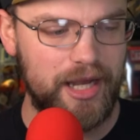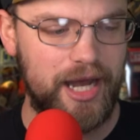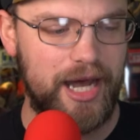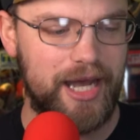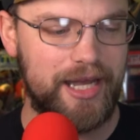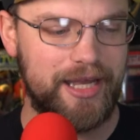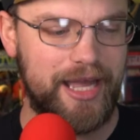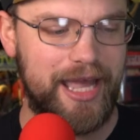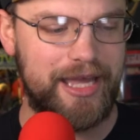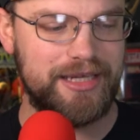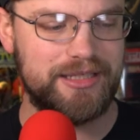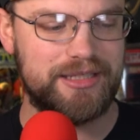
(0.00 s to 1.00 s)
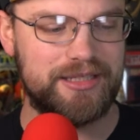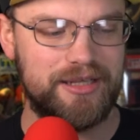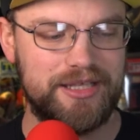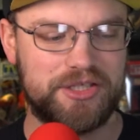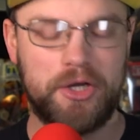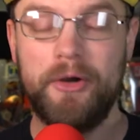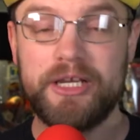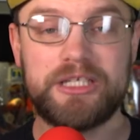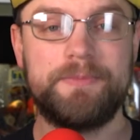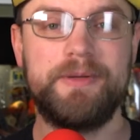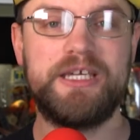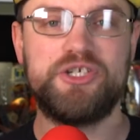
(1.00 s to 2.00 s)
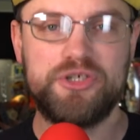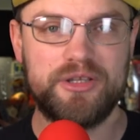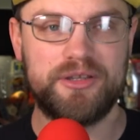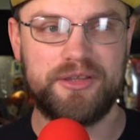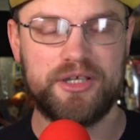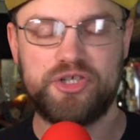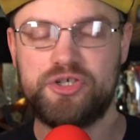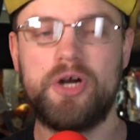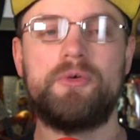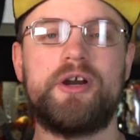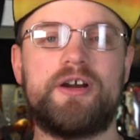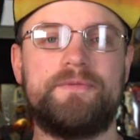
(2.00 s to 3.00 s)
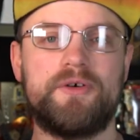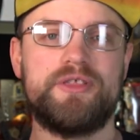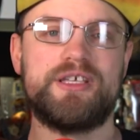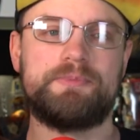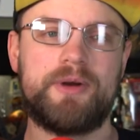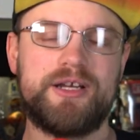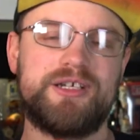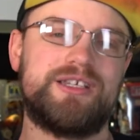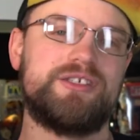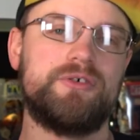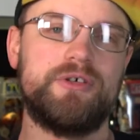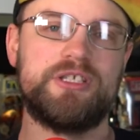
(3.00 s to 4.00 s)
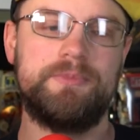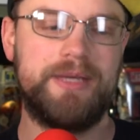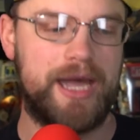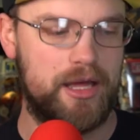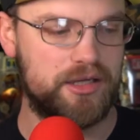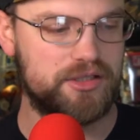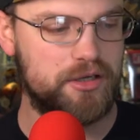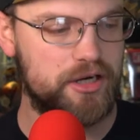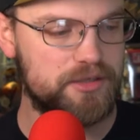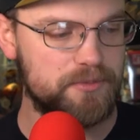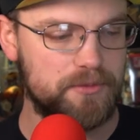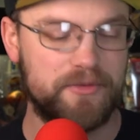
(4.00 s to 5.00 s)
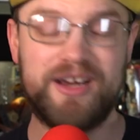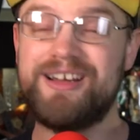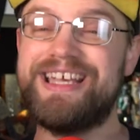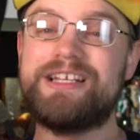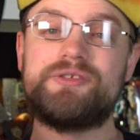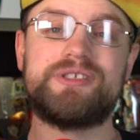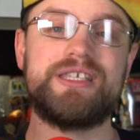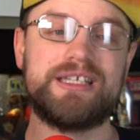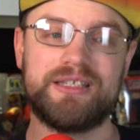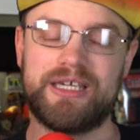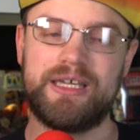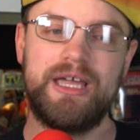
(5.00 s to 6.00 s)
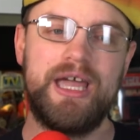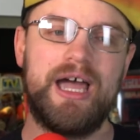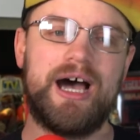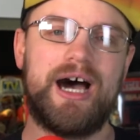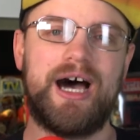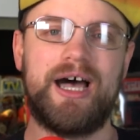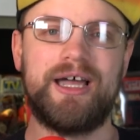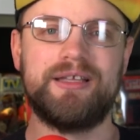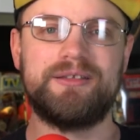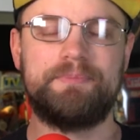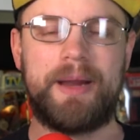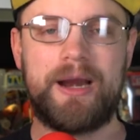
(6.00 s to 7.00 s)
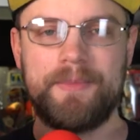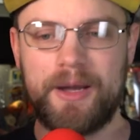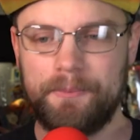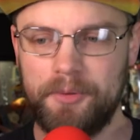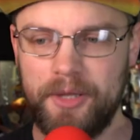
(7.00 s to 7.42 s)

Uh, and it's going to be, sh the showrunner for this project is going to be Alex Kurtzman. Very interestingly, uh, Paramount